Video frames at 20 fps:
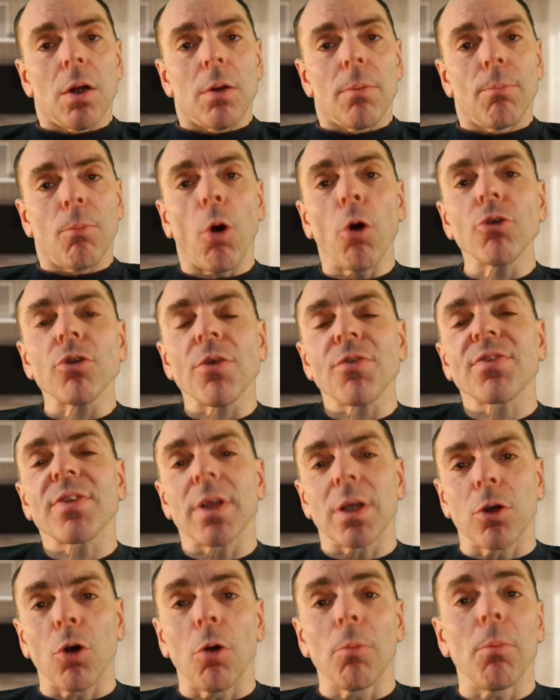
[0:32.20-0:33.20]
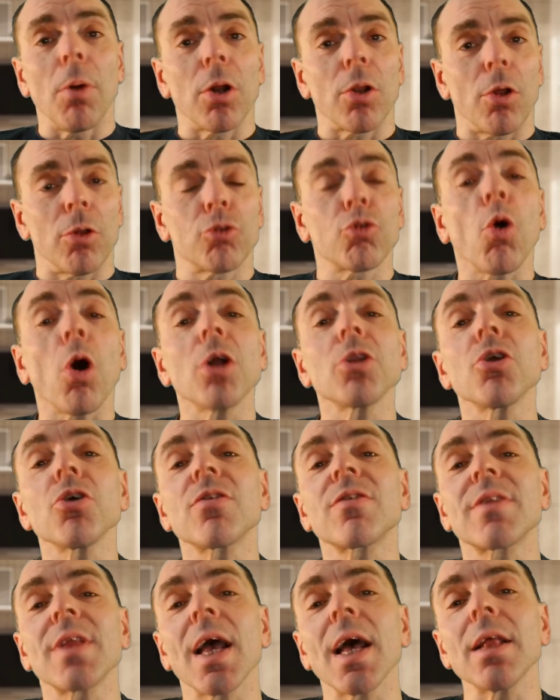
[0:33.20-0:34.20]
most of single mother to
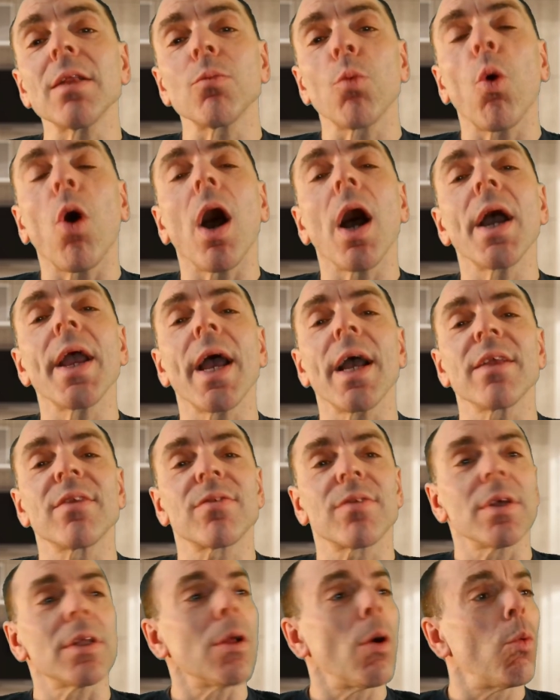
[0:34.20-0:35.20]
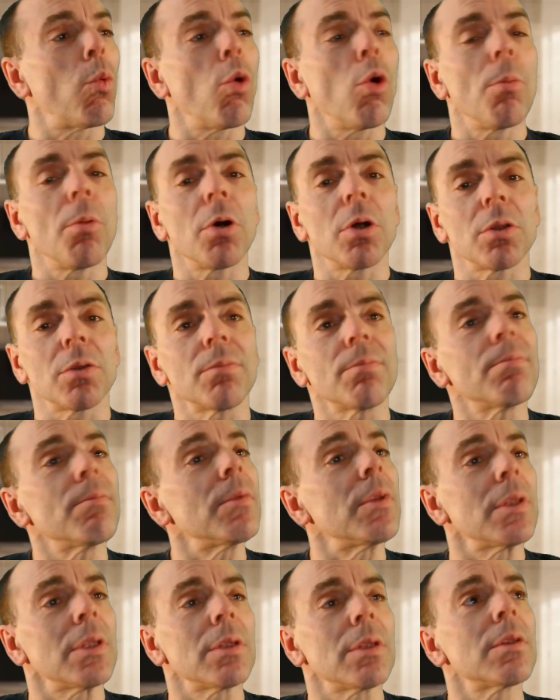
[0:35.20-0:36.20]
understand why i said a woman
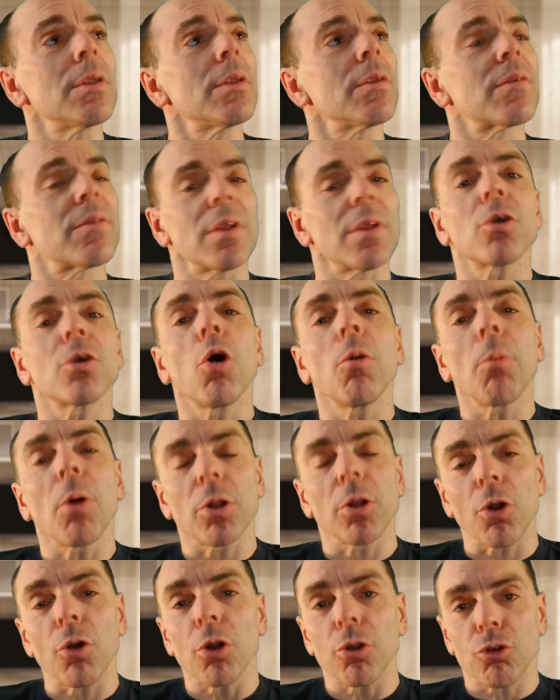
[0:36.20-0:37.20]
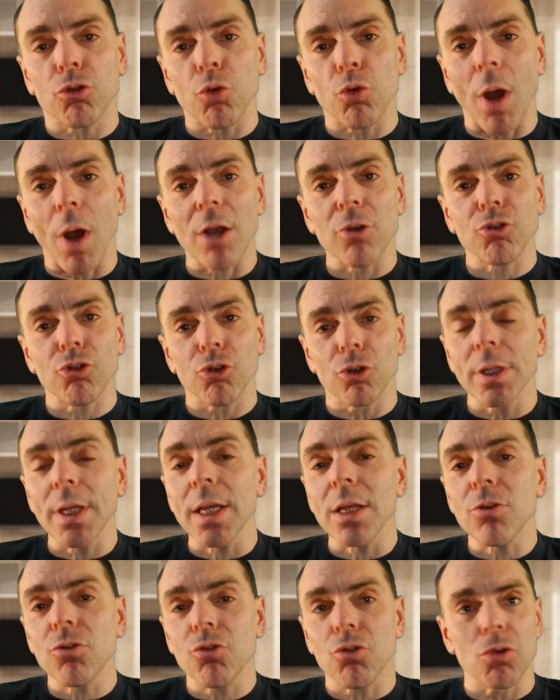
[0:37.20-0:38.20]
single mother are trash you
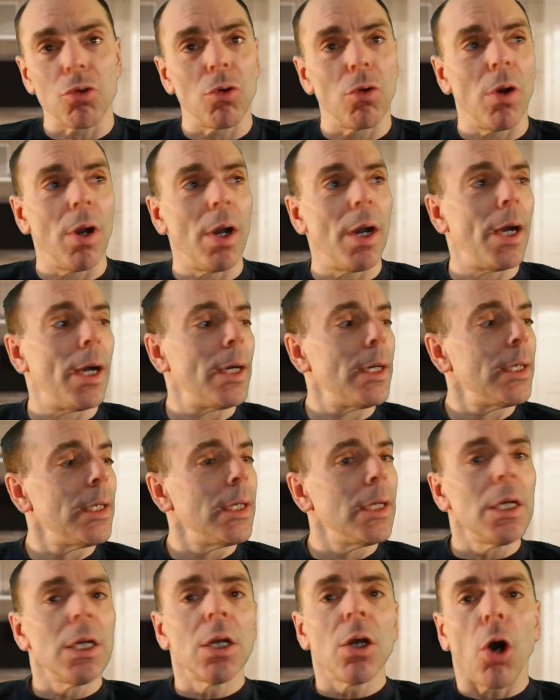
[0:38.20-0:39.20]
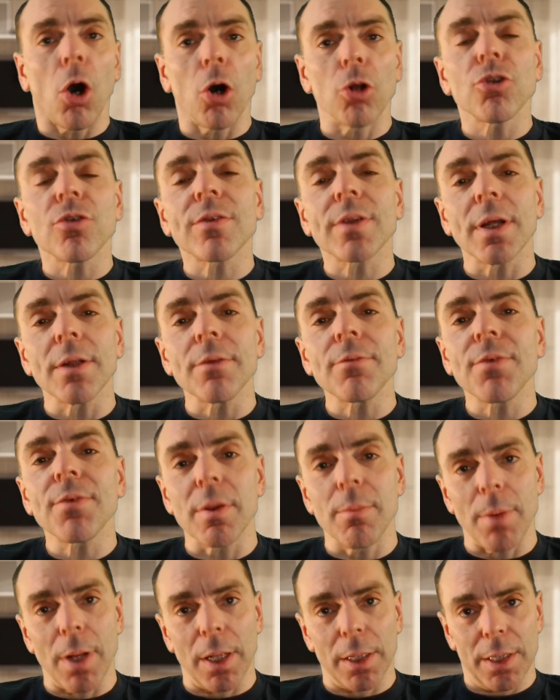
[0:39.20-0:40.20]
need to uh, understand
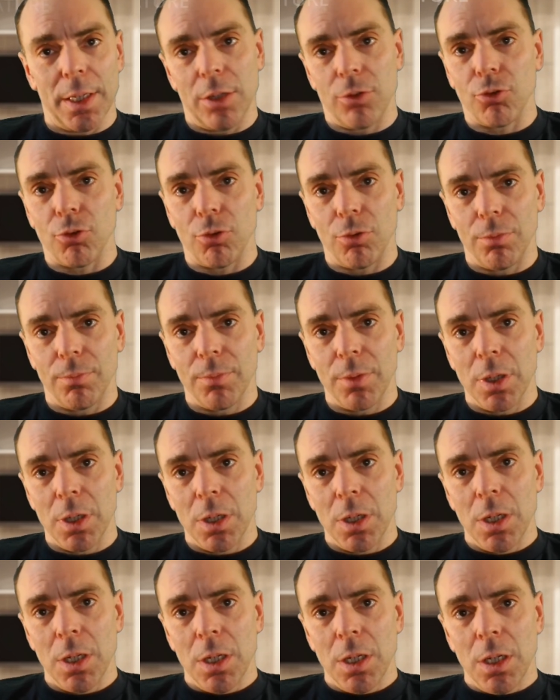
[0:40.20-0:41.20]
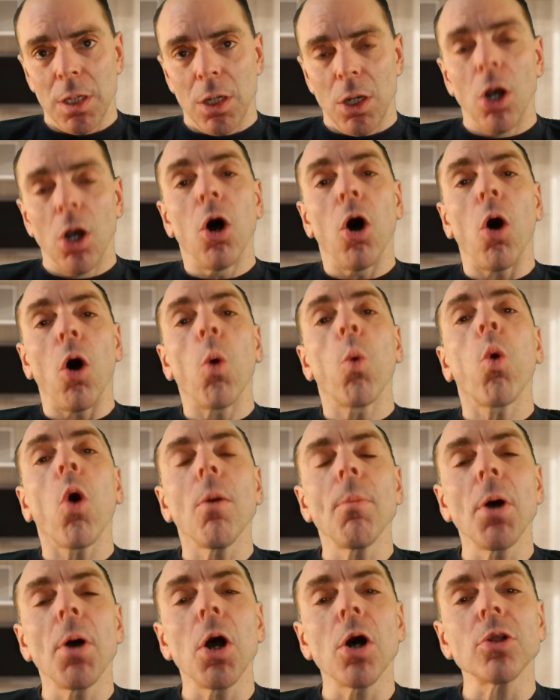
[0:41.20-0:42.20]
female nature a
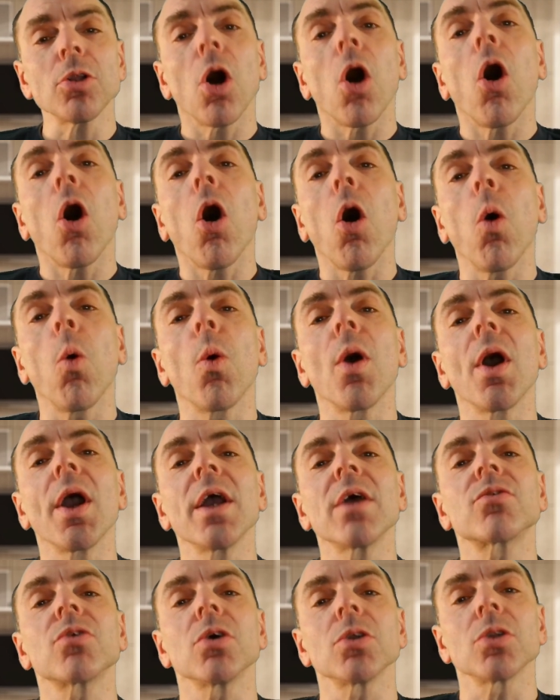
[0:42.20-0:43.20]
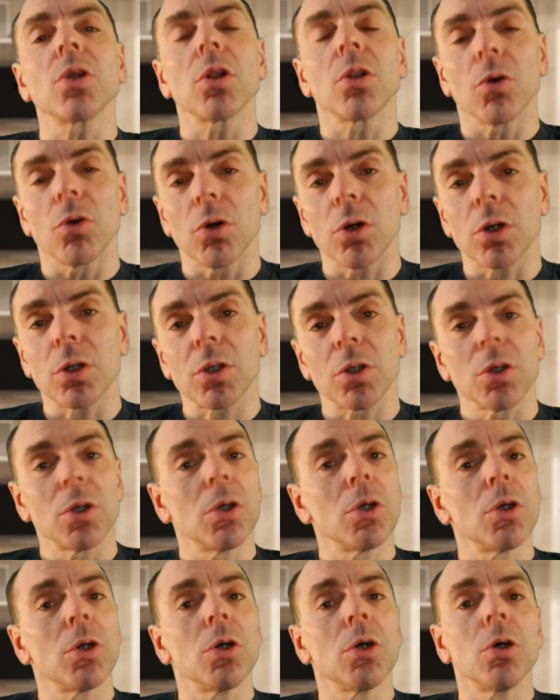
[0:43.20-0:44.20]
woman always gonna look
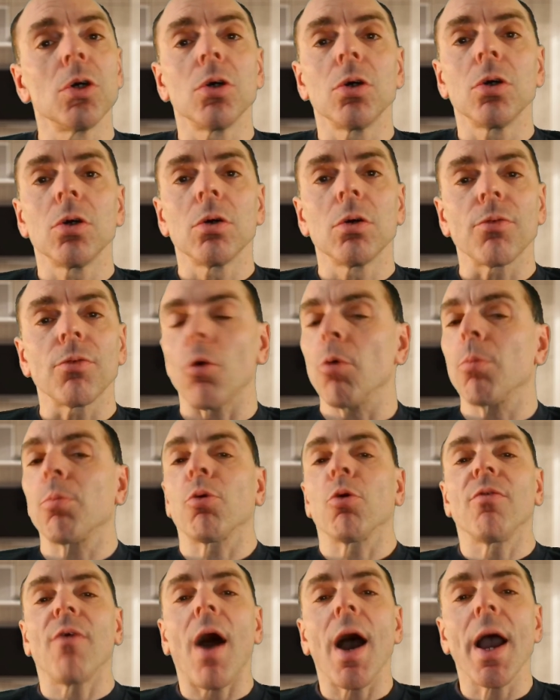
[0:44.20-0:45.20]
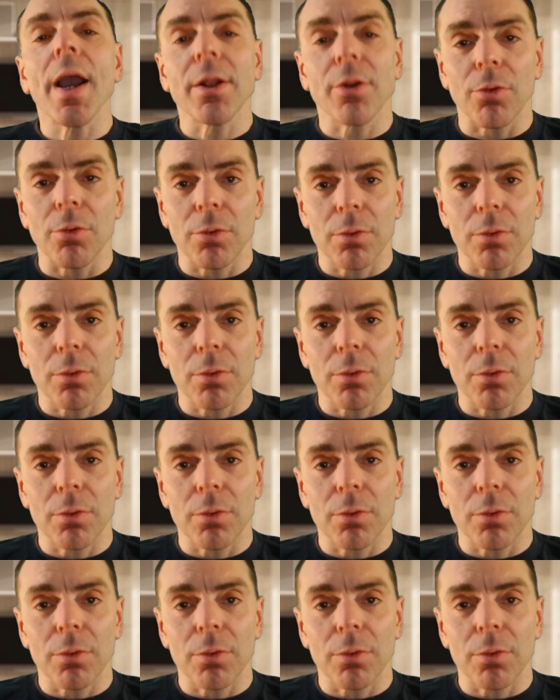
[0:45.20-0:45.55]
for provider